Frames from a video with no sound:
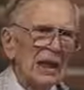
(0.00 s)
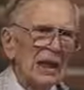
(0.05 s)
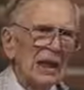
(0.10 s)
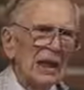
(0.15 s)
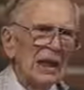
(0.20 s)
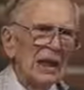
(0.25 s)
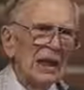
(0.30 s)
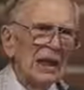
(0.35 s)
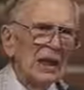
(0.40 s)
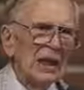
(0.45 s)

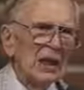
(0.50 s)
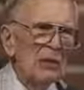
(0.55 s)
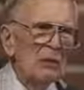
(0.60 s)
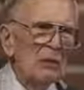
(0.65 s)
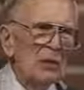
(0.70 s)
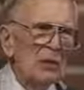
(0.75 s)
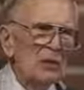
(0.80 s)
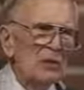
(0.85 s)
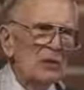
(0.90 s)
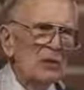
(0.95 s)
and
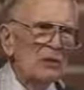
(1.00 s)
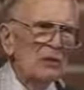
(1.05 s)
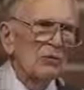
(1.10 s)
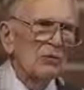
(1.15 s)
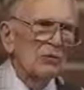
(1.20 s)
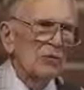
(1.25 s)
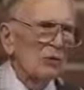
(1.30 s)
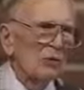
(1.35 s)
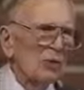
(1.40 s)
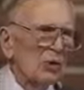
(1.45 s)
keep us
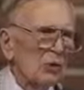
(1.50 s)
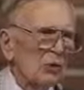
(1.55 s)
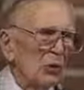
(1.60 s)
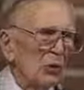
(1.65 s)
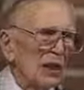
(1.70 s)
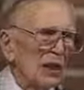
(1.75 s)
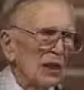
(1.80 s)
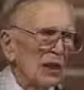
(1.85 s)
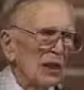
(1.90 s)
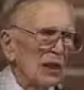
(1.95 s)
from
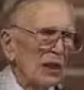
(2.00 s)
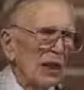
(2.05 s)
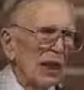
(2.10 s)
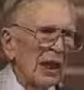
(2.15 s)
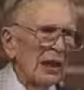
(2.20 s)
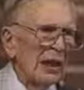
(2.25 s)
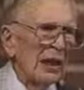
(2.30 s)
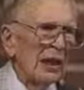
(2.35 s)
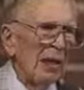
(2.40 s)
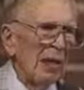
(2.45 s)
doing the
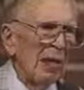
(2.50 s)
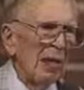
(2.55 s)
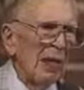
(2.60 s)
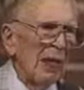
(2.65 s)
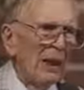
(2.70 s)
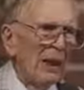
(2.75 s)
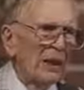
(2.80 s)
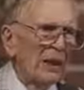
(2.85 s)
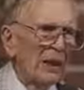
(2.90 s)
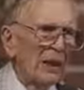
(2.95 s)
thing
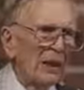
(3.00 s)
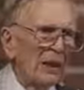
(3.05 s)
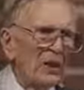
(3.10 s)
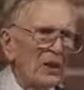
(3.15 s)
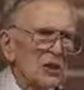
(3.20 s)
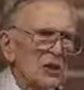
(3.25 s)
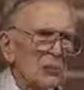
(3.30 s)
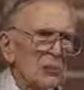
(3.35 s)
that the